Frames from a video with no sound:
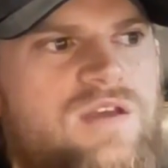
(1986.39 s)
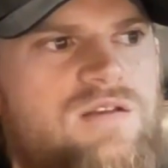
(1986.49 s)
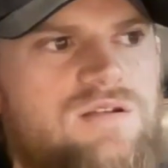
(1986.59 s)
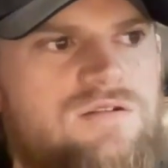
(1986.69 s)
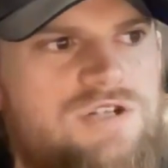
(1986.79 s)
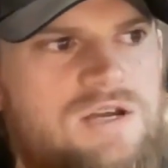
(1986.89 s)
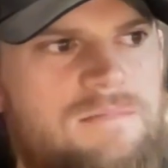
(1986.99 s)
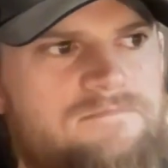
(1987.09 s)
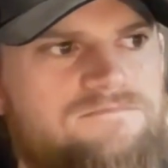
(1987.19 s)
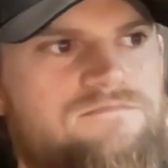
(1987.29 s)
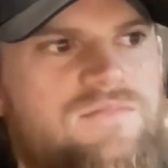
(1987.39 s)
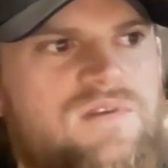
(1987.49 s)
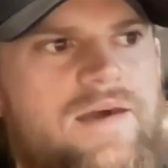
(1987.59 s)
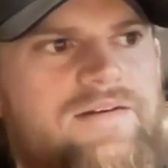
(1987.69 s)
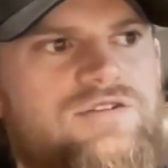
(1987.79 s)
leadership and
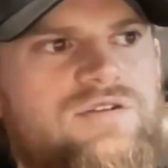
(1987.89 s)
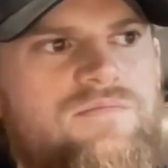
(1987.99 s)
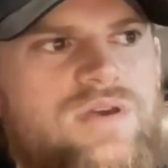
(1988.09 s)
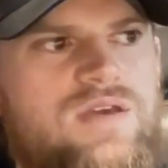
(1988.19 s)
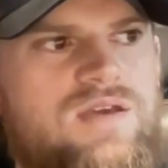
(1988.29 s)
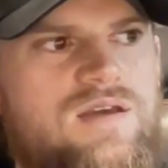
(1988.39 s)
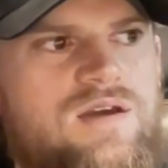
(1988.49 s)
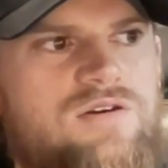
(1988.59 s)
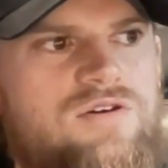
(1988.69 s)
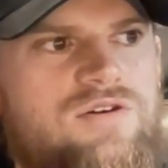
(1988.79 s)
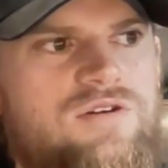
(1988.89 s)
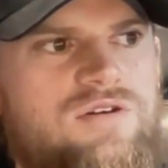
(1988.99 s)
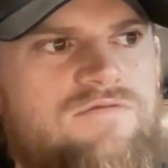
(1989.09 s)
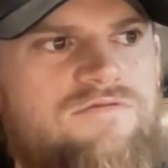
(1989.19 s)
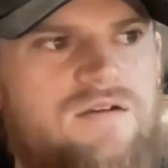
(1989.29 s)
actually being a
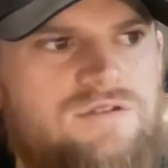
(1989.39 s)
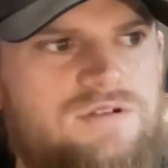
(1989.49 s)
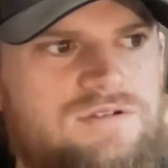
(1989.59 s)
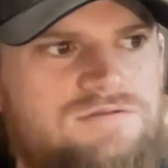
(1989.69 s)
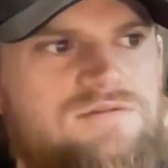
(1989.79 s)
good founder